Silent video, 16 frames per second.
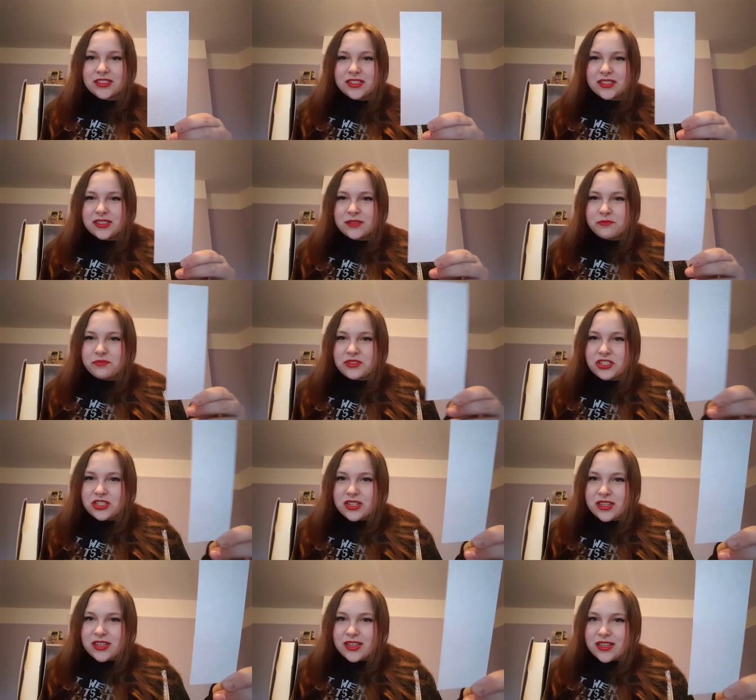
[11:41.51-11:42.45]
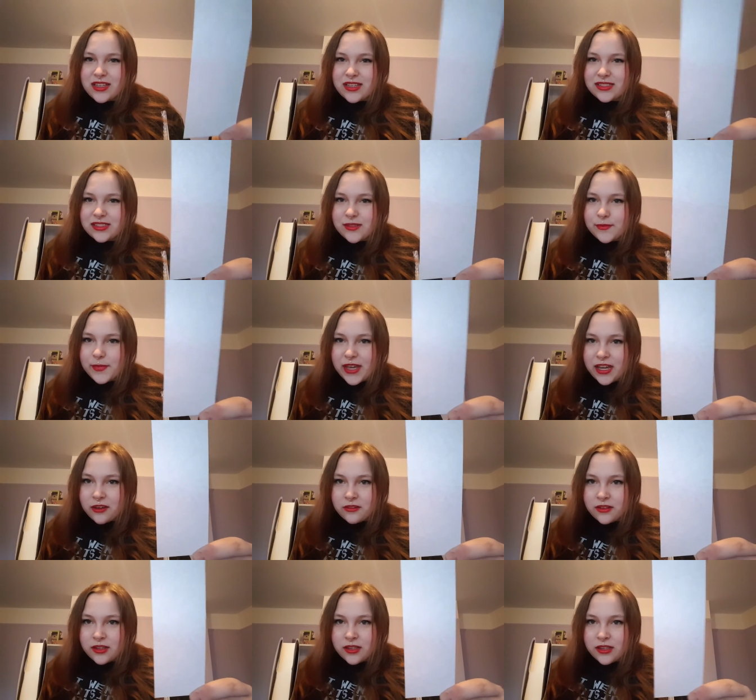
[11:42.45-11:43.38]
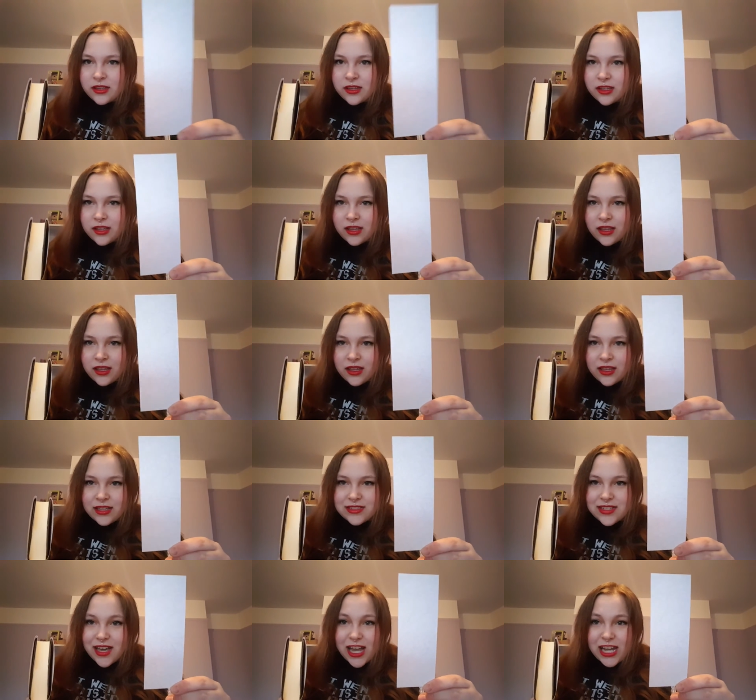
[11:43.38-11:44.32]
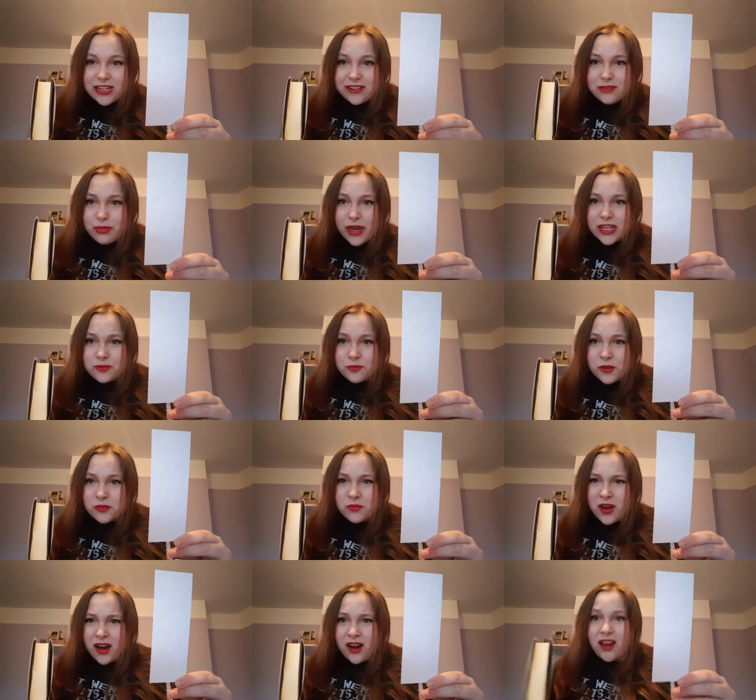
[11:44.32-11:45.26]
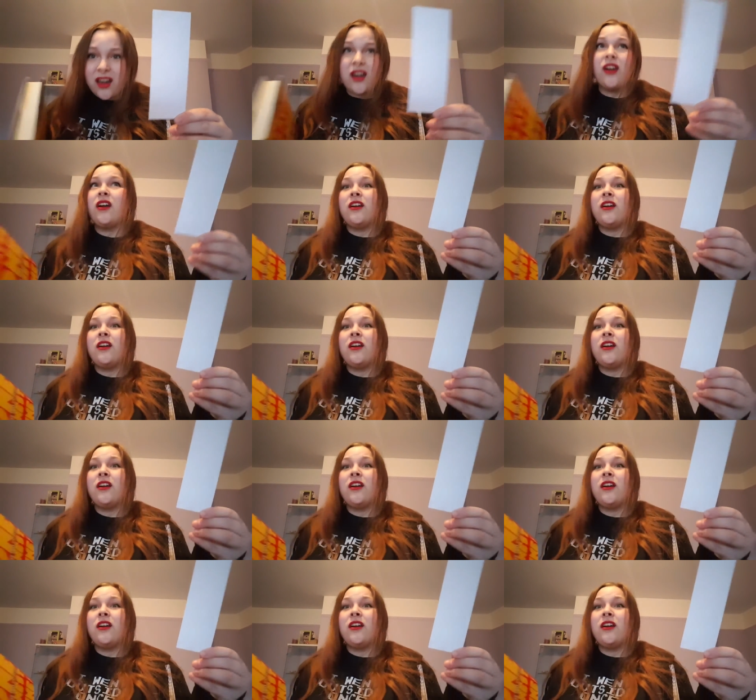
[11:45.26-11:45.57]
Just about. It's a colouring page bookmark.